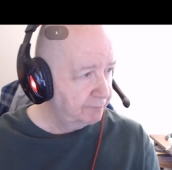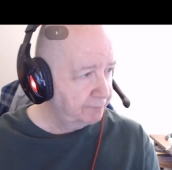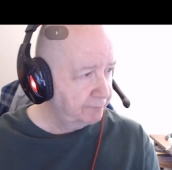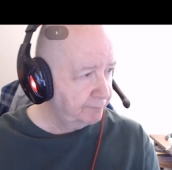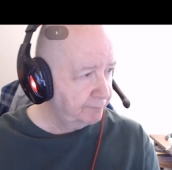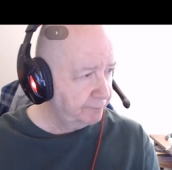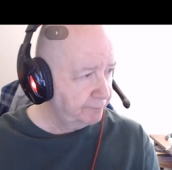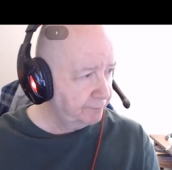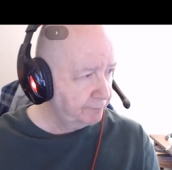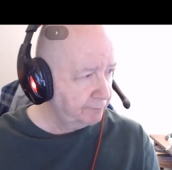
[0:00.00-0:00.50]

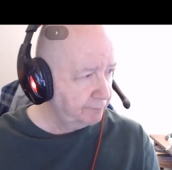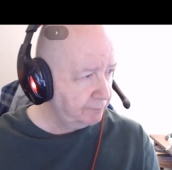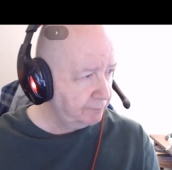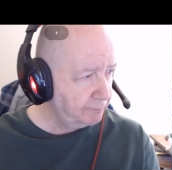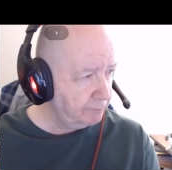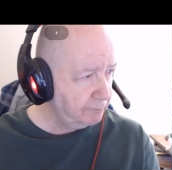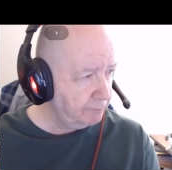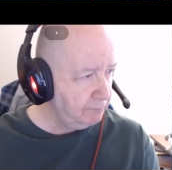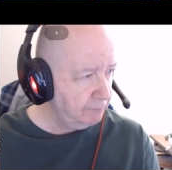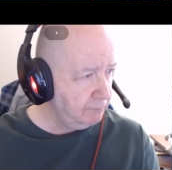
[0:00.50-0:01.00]

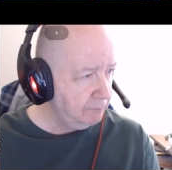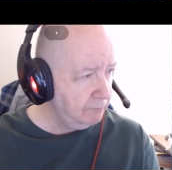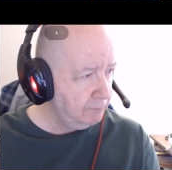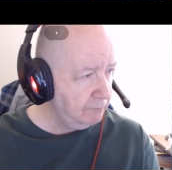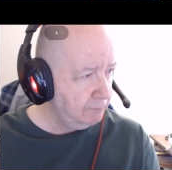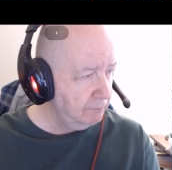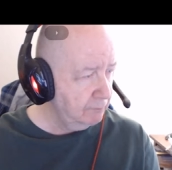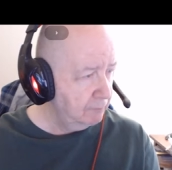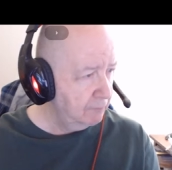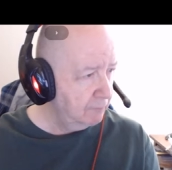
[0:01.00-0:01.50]

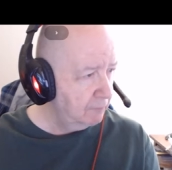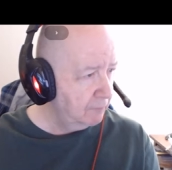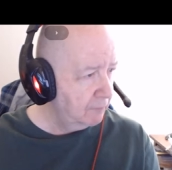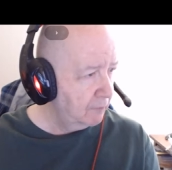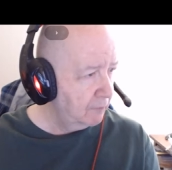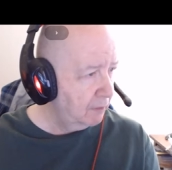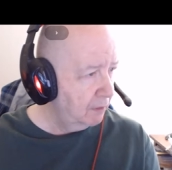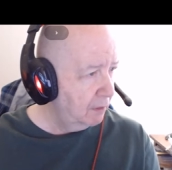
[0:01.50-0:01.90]
[no speech]